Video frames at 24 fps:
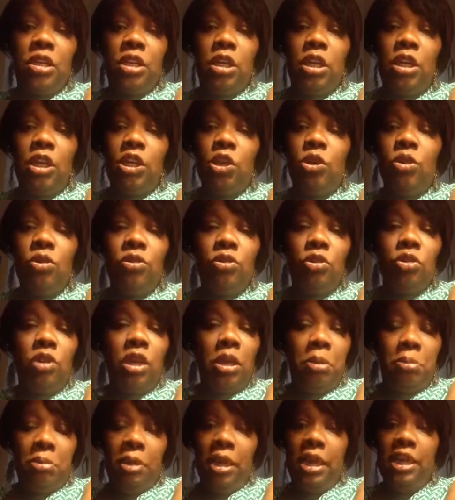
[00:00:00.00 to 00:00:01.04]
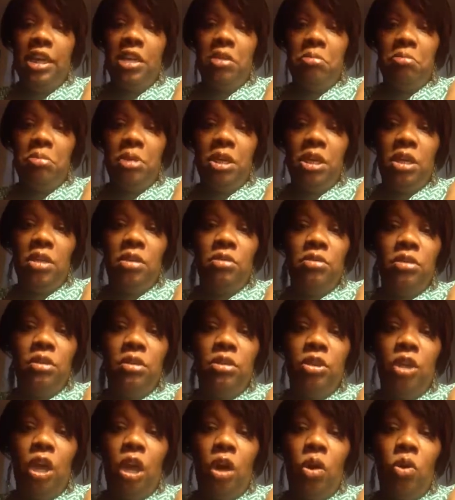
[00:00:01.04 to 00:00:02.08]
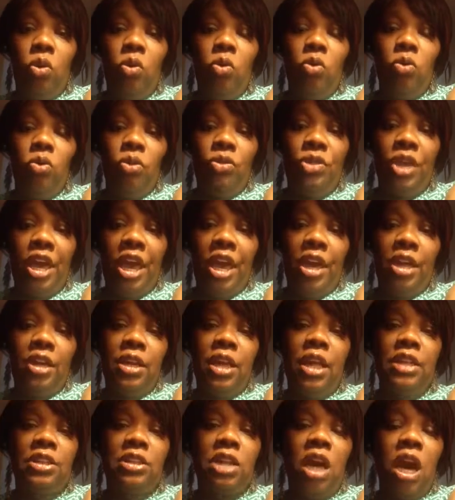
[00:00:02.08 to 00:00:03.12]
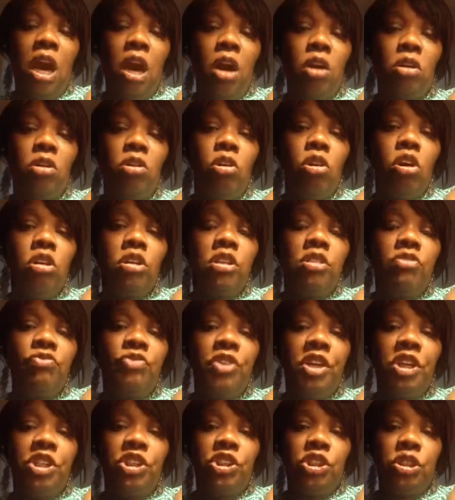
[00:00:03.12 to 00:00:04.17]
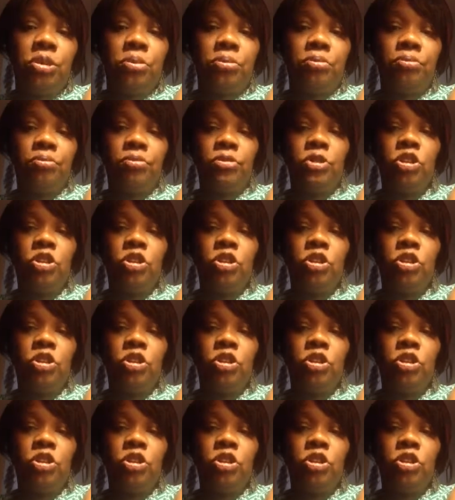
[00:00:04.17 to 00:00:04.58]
and you get mad at me, know that it's called God conviction.